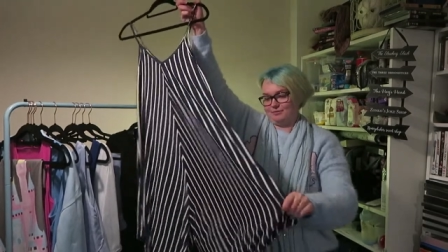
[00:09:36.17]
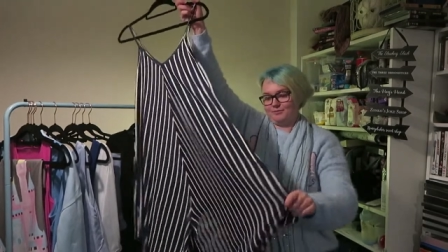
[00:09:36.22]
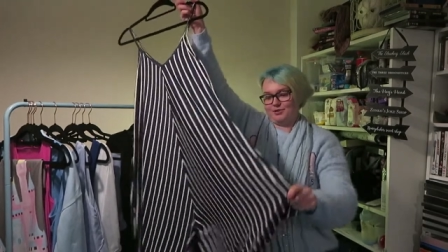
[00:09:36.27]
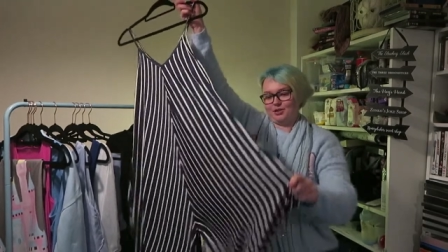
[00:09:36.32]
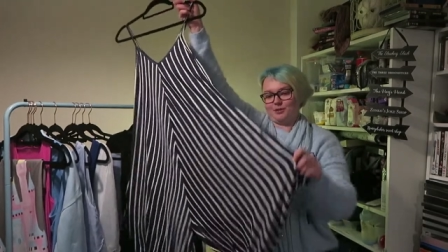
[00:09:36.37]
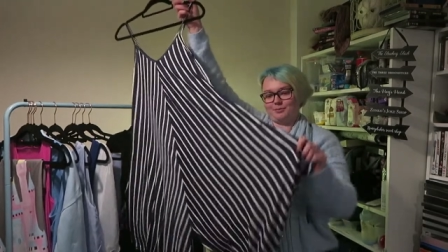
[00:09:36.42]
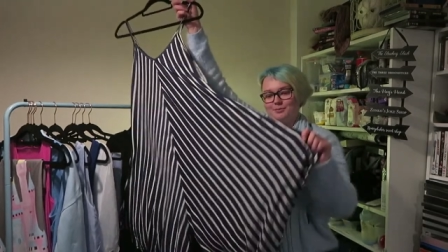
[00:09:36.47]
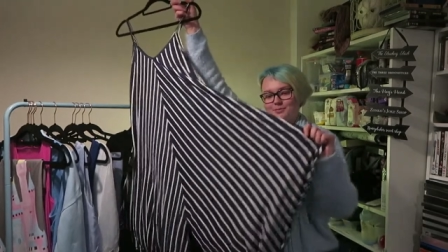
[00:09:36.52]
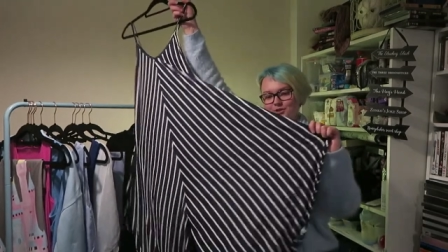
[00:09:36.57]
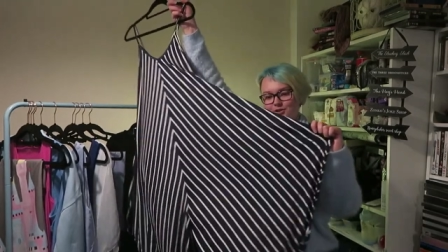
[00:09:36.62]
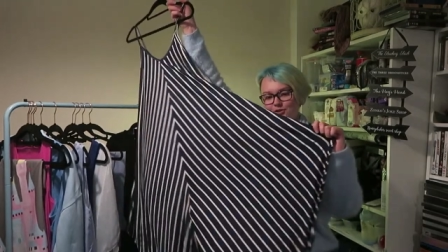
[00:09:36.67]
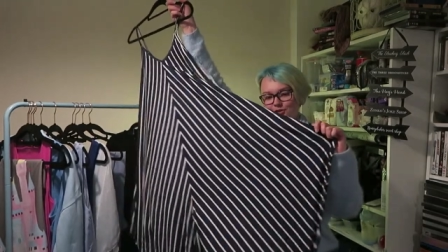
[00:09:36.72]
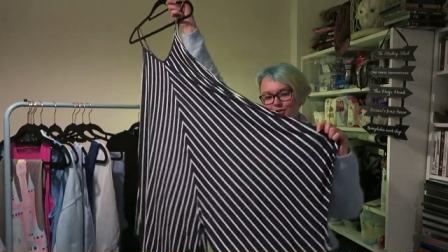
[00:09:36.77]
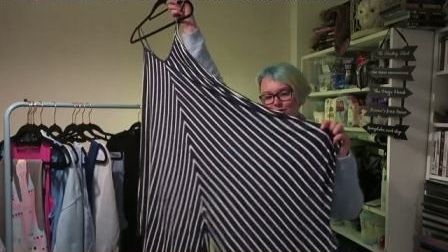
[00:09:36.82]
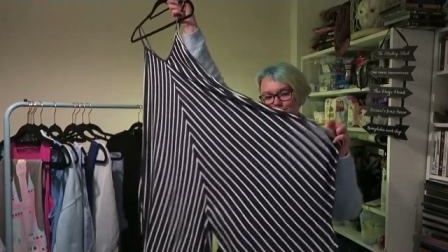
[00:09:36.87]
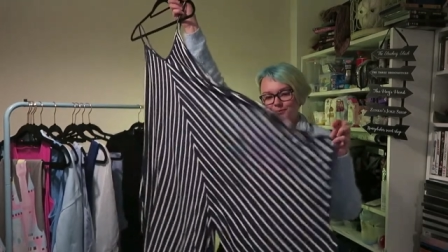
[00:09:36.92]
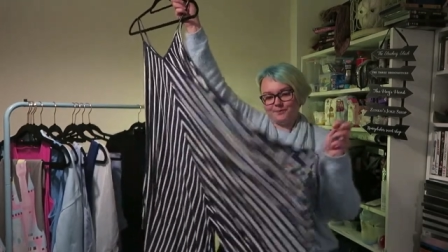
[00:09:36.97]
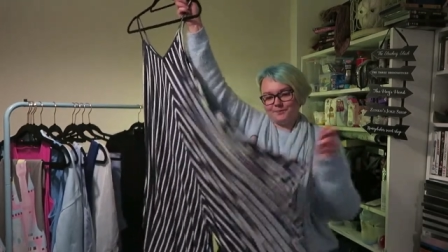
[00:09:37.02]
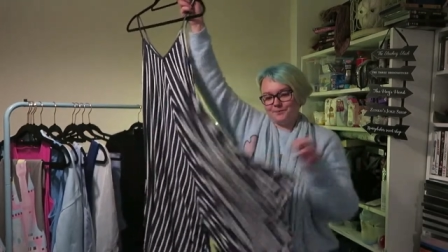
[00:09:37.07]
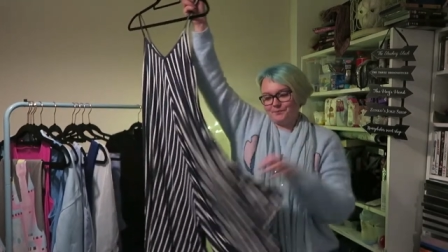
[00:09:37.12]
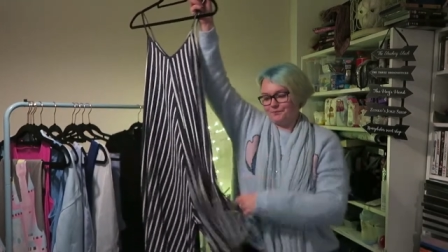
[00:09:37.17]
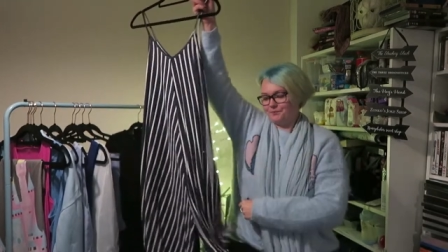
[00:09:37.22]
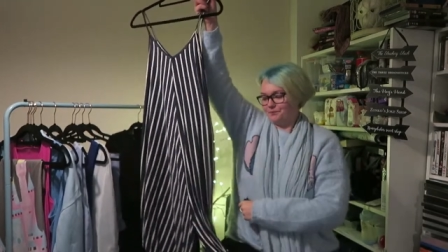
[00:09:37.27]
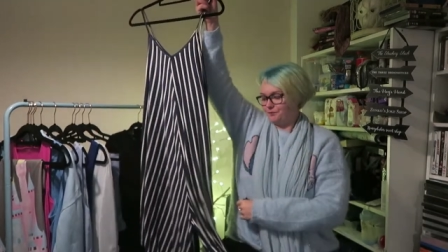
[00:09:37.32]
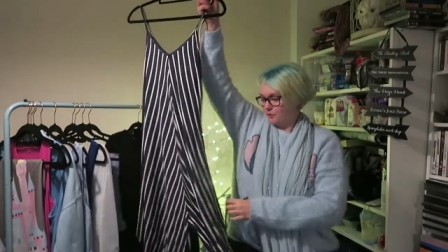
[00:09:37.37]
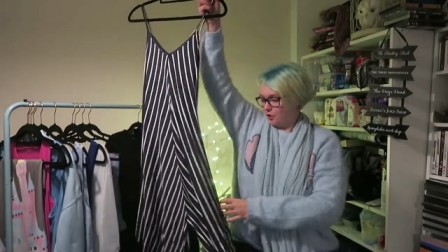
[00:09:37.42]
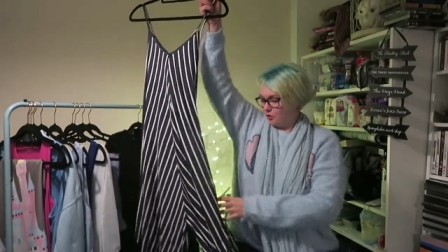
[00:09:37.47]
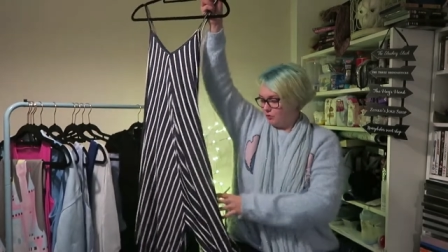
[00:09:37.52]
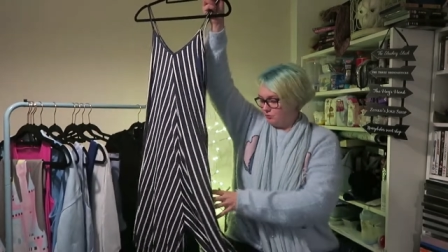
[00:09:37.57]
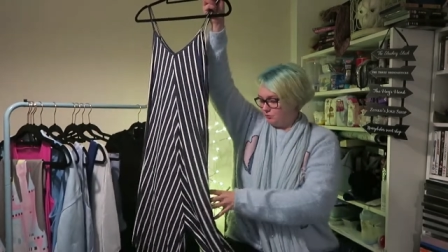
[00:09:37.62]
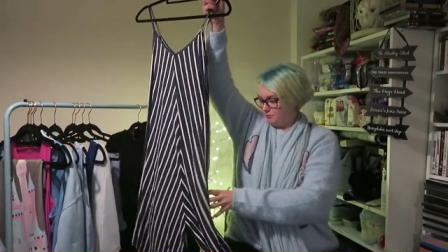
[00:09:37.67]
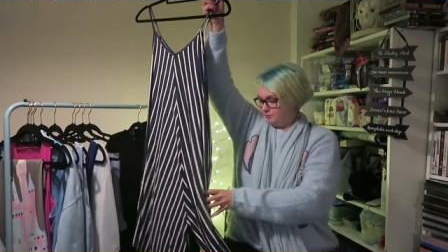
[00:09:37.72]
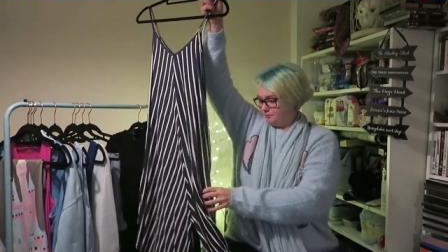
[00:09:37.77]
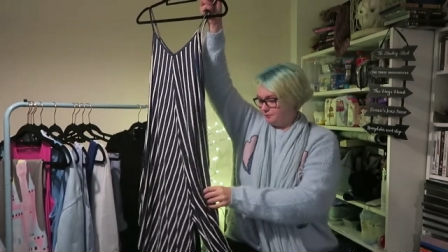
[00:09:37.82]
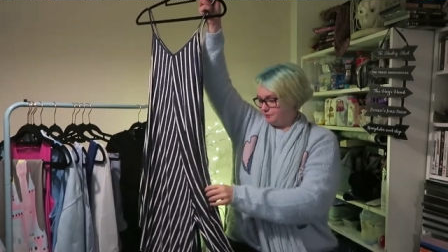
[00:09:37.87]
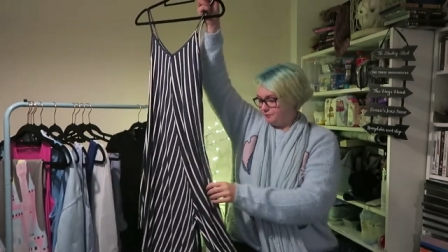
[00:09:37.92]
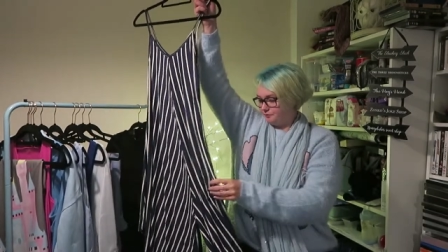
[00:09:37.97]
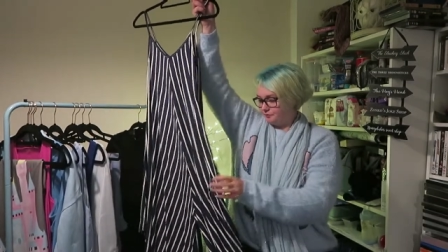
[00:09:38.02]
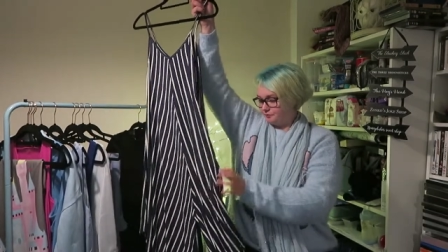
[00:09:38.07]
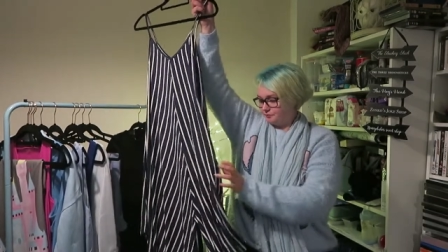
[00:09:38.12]
jumpsuit oh
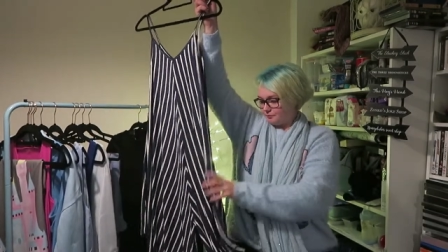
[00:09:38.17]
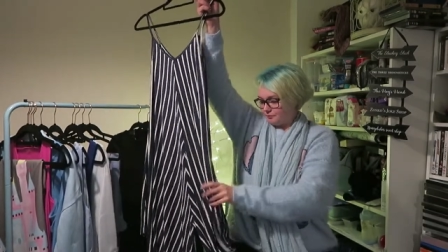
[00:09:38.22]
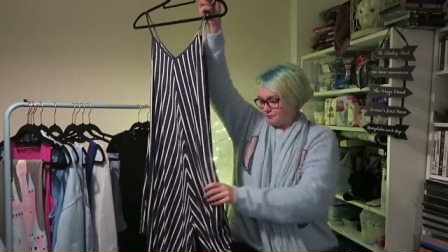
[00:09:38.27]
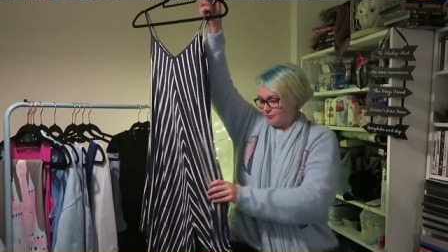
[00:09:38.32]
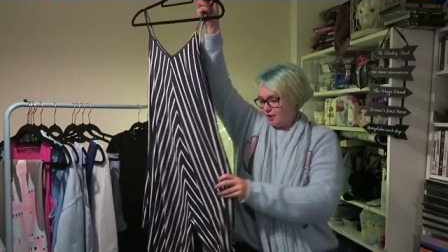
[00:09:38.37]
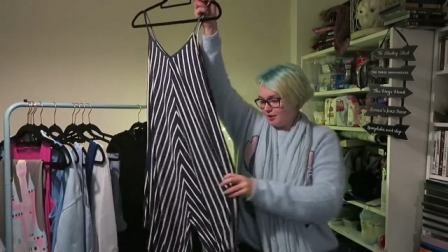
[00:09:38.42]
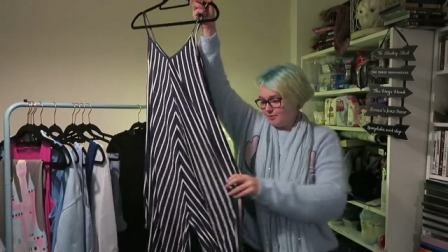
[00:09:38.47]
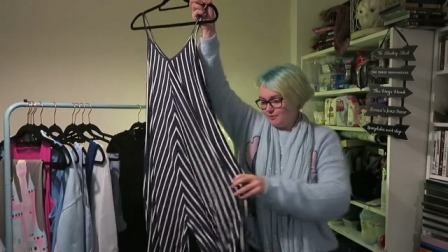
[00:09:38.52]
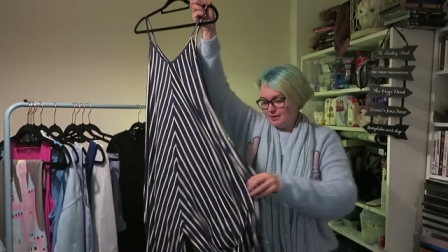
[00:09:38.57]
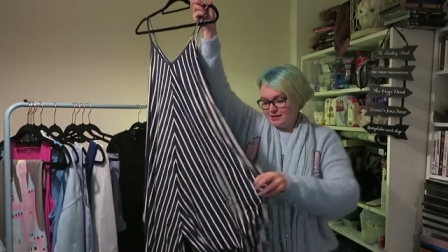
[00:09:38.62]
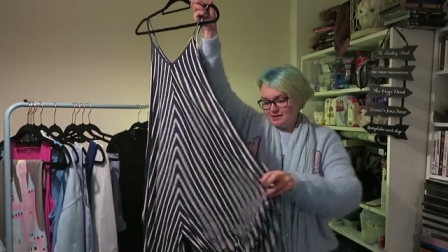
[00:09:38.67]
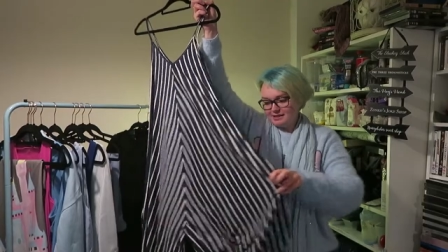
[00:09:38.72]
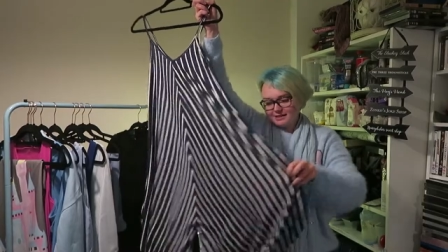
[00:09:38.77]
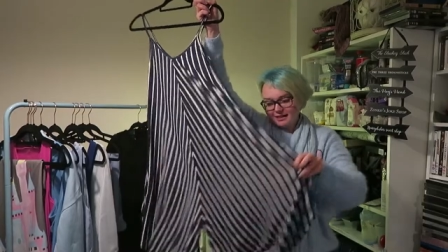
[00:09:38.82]
which